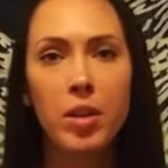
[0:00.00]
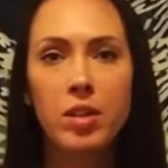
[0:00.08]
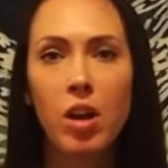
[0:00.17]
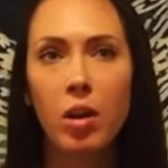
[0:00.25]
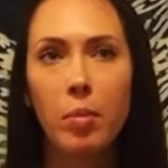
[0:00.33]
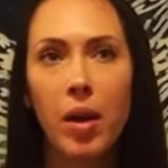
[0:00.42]

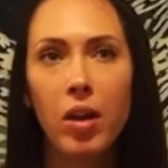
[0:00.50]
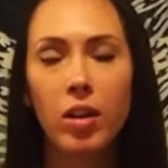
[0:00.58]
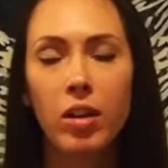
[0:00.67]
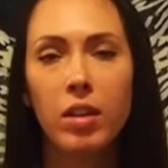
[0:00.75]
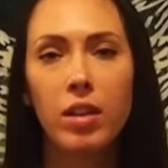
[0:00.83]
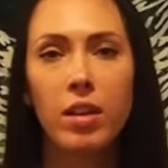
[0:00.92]
talk
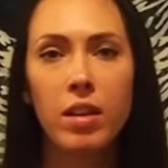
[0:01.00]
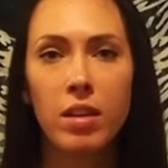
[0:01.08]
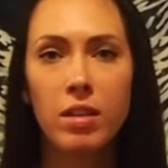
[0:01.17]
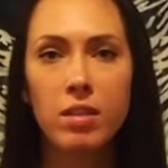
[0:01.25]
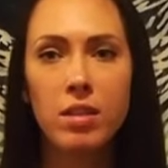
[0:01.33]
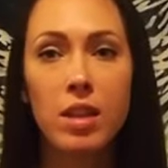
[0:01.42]
about
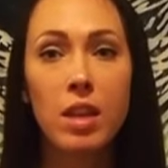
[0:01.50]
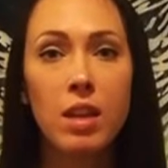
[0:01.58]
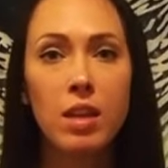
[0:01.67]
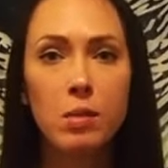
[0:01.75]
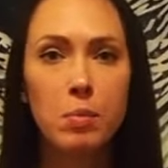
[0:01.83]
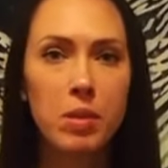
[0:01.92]
is
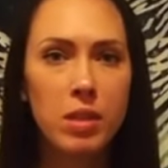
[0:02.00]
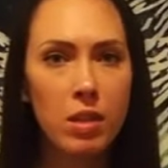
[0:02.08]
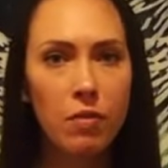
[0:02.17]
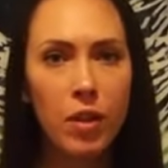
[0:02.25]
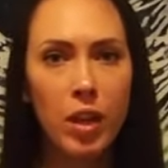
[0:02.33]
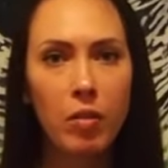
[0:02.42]
the
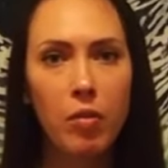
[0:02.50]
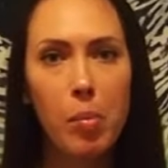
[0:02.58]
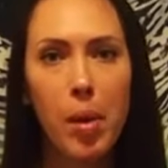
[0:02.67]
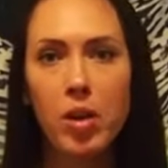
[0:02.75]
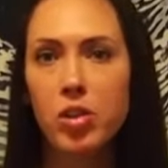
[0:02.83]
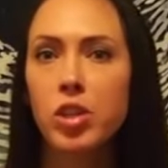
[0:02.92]
specific
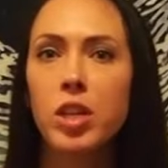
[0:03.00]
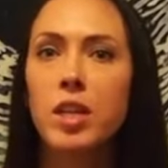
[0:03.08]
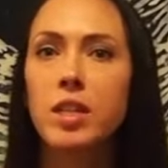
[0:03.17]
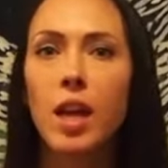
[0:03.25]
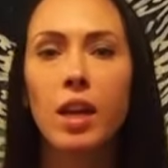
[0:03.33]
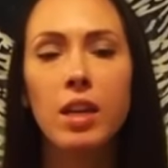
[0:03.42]

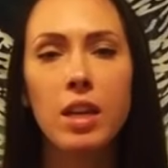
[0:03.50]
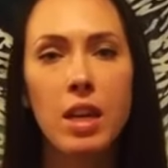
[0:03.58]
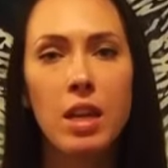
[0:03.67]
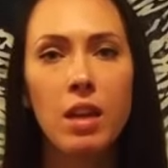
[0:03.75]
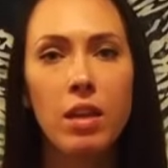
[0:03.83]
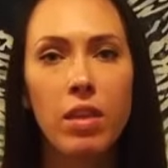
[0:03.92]
Vipassana
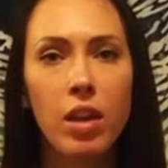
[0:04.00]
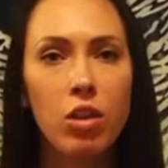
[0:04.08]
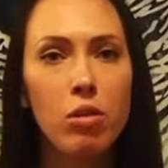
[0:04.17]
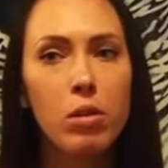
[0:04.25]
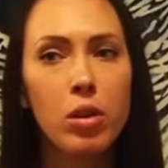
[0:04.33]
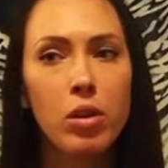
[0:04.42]
technique that
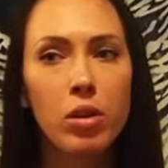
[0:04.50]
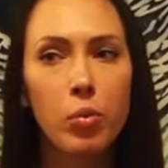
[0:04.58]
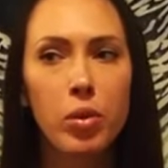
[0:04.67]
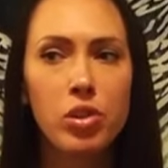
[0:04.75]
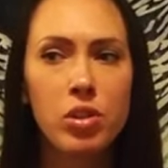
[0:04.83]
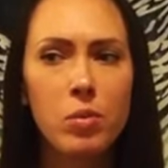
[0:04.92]
you learn,
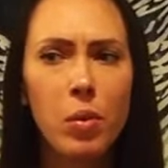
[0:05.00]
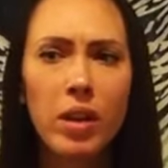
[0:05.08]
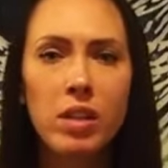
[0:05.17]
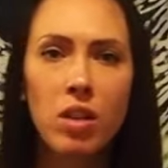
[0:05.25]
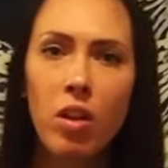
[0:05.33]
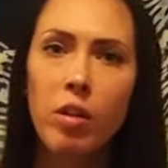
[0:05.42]
which is what
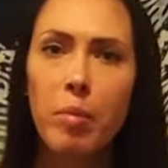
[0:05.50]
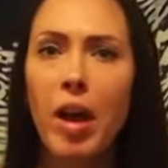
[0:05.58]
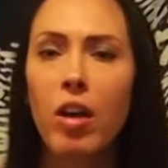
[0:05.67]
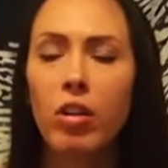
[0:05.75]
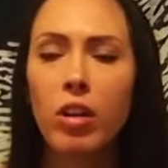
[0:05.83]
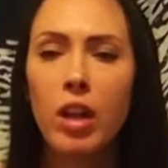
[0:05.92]
it's all
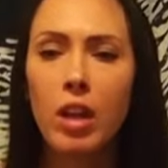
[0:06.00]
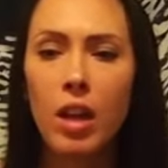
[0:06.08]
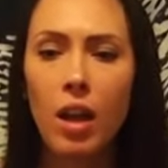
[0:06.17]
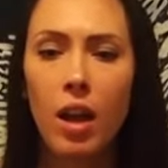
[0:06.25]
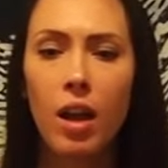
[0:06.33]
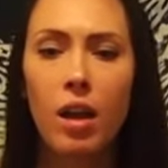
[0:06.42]
about.
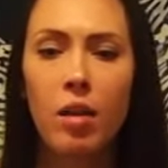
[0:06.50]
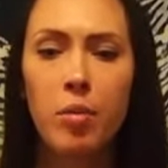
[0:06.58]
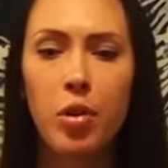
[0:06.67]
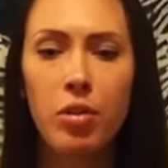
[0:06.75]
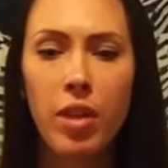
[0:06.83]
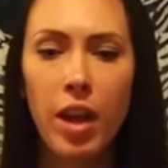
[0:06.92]

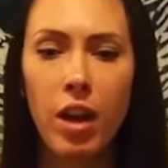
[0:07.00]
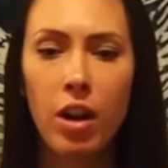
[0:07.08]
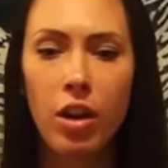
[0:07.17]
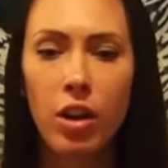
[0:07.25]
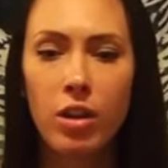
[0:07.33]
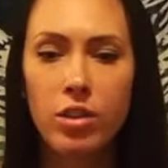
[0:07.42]
You're
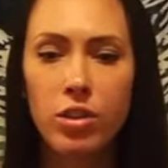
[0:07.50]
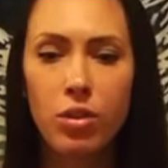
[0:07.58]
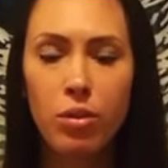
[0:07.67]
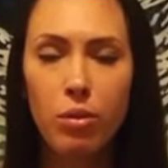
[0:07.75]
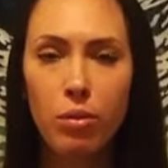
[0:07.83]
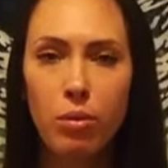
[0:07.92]
there
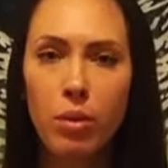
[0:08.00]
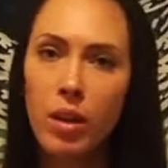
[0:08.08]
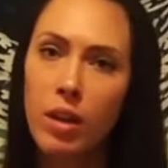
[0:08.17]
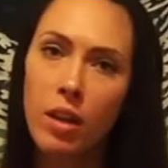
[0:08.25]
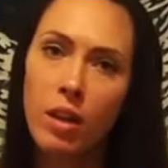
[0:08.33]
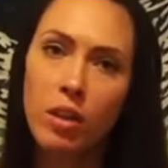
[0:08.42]
to
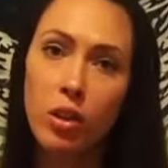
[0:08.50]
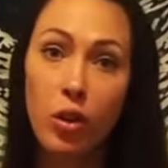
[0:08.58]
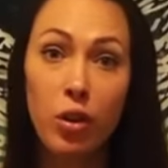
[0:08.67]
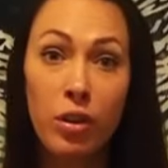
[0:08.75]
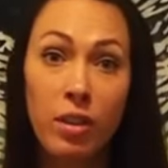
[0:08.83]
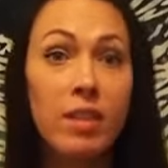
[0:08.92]

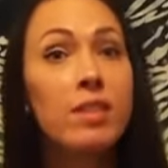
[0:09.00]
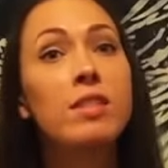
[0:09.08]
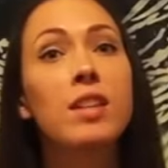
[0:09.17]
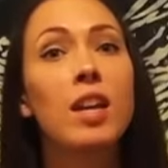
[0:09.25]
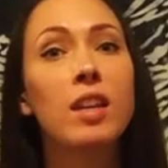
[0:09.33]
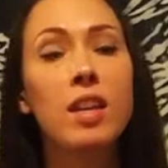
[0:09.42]
learn this
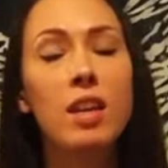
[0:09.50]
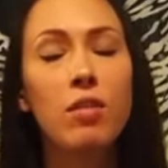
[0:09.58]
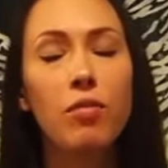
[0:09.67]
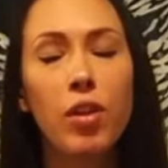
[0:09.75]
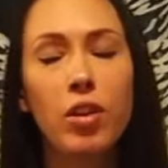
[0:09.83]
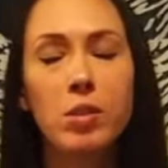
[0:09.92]
technique
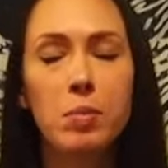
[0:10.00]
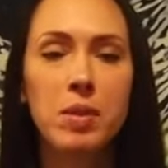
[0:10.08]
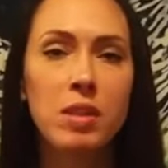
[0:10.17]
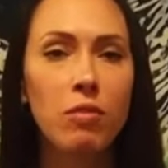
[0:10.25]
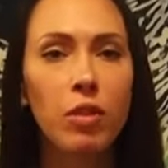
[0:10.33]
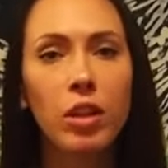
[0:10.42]
very
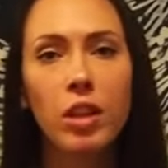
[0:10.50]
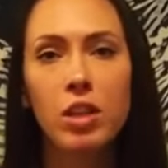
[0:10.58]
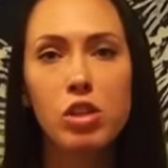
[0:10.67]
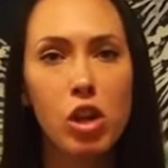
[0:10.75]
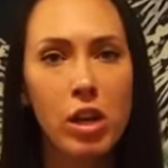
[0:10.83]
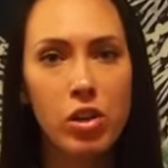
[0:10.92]
specifically,
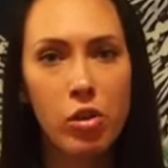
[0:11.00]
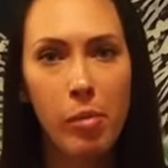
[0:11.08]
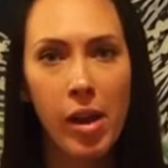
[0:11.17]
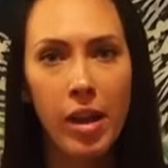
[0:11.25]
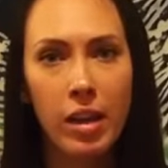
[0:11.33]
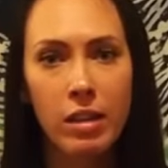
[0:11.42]
train your
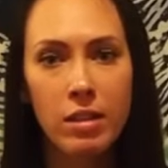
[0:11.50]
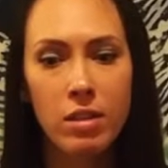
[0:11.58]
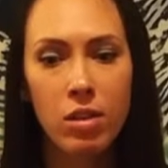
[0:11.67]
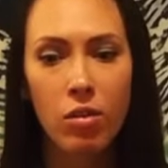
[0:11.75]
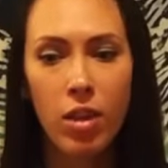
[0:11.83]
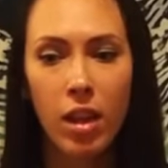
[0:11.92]
mind
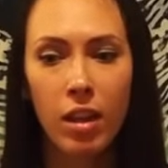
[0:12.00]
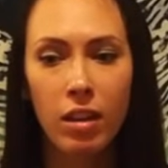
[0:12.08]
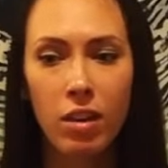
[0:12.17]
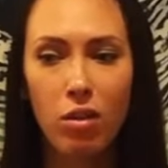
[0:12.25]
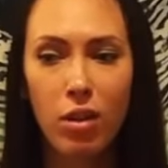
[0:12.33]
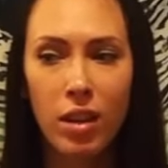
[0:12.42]
so that
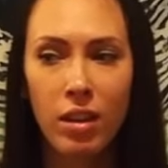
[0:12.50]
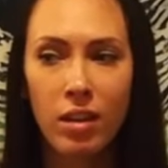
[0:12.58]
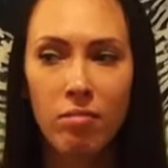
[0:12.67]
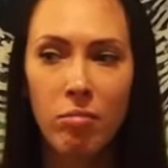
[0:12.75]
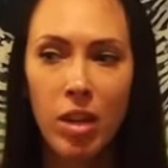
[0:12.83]
you can